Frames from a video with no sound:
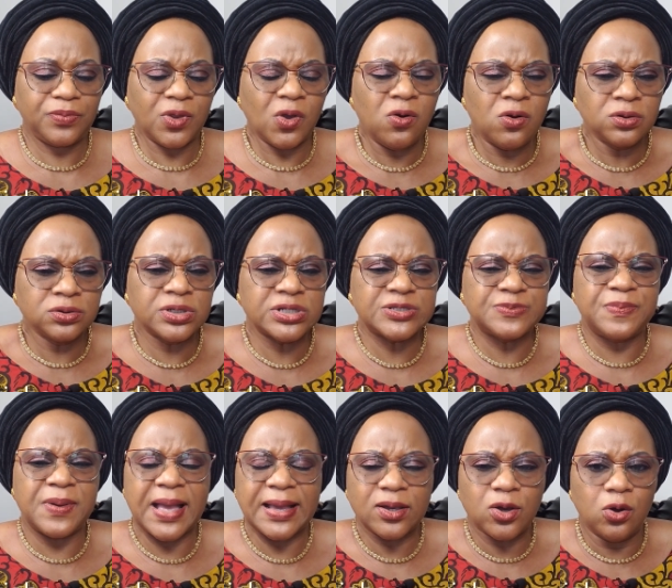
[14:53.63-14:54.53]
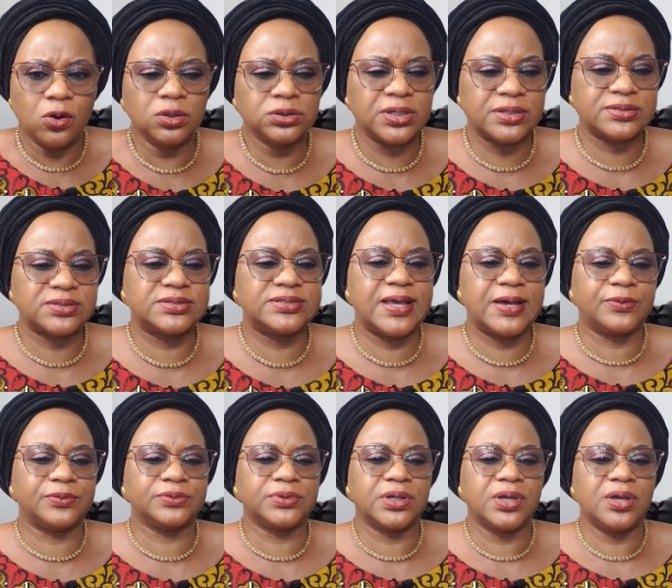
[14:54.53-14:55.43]
hold us back, hold us
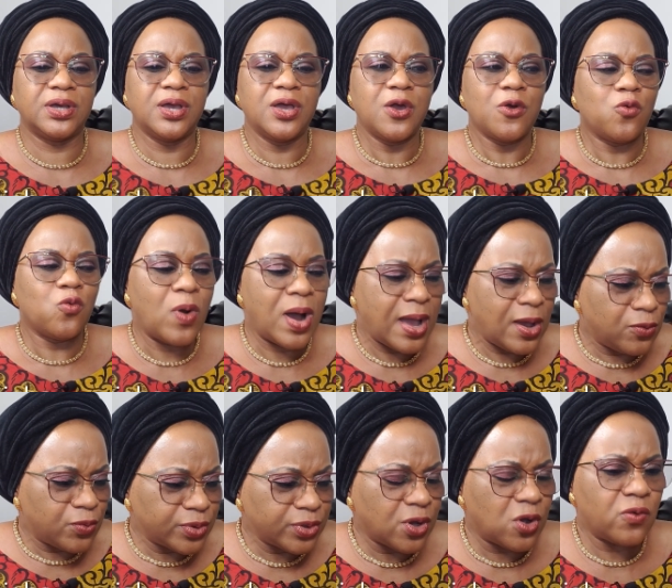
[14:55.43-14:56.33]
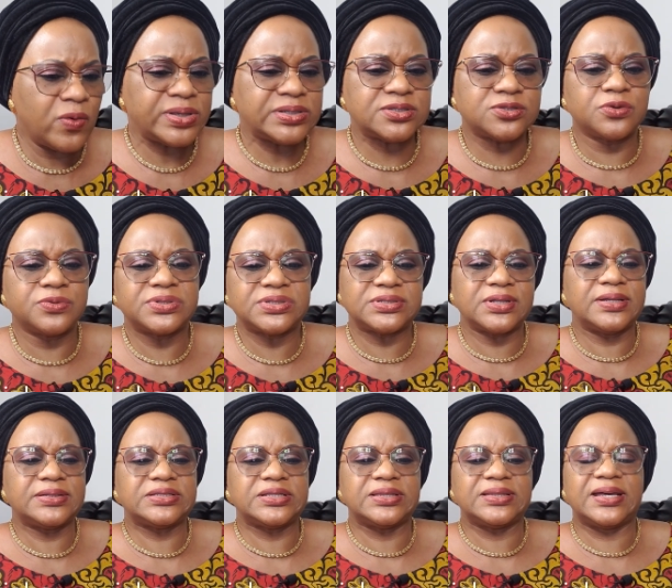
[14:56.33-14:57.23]
down? Why are we always so
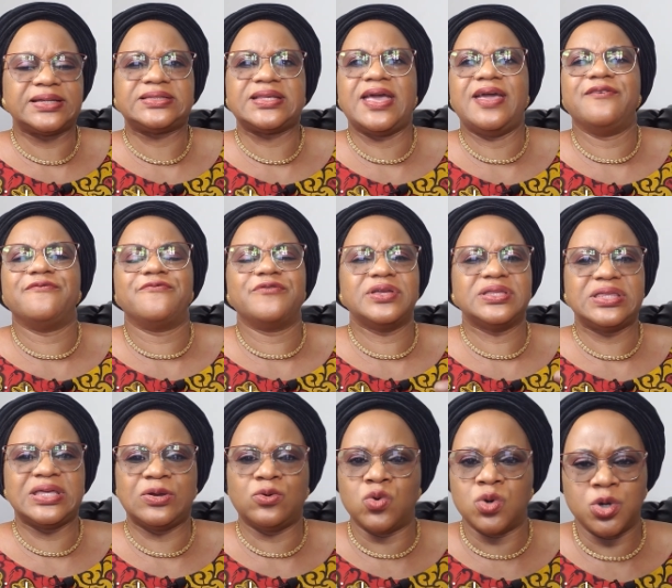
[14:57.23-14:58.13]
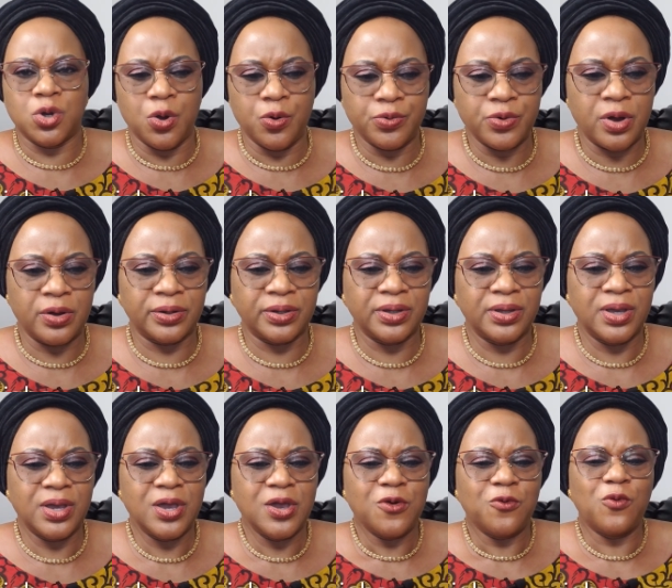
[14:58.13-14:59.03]
certain that everything will go wrong?
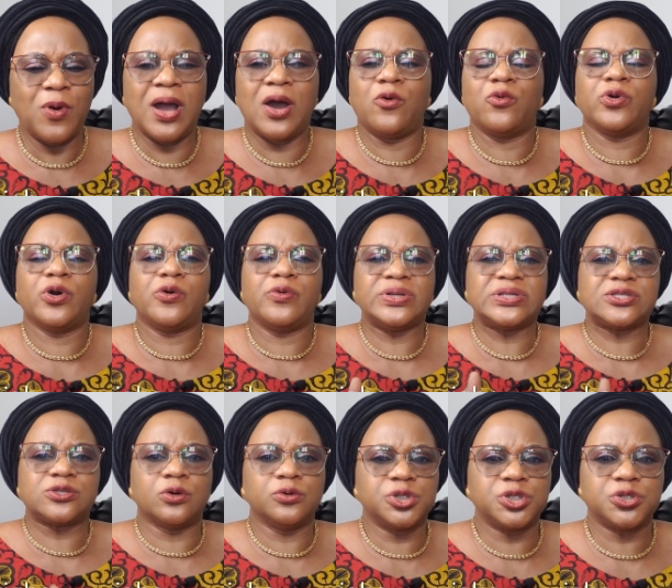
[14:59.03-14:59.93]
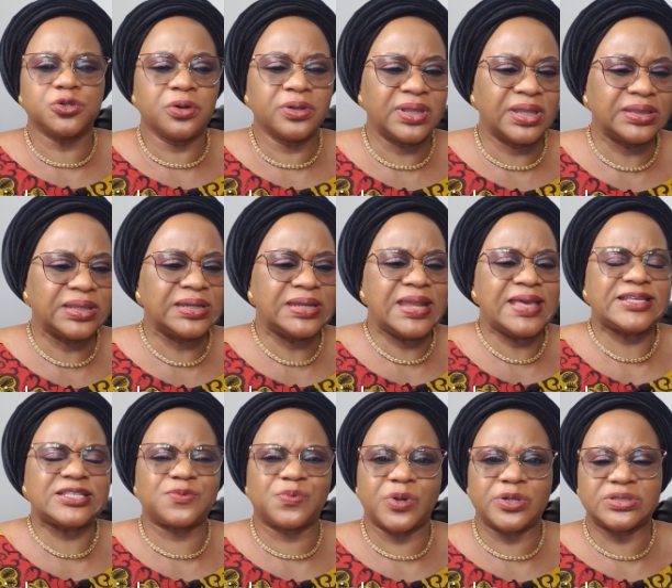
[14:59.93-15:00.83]
Why are we always so sure that the
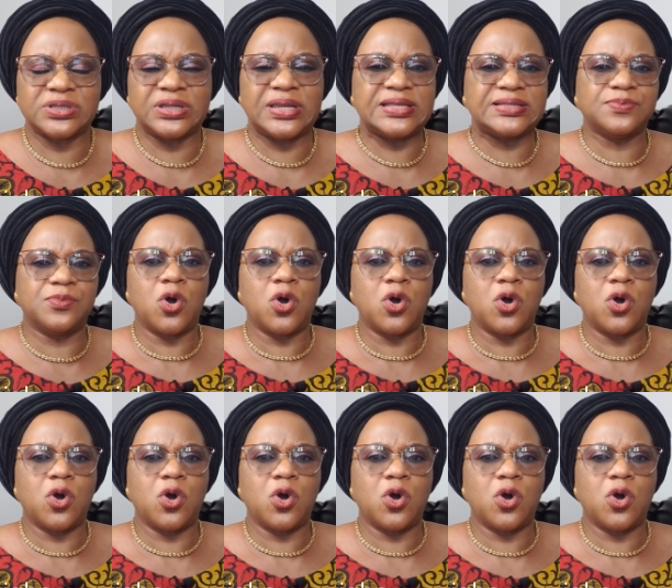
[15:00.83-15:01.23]
next person is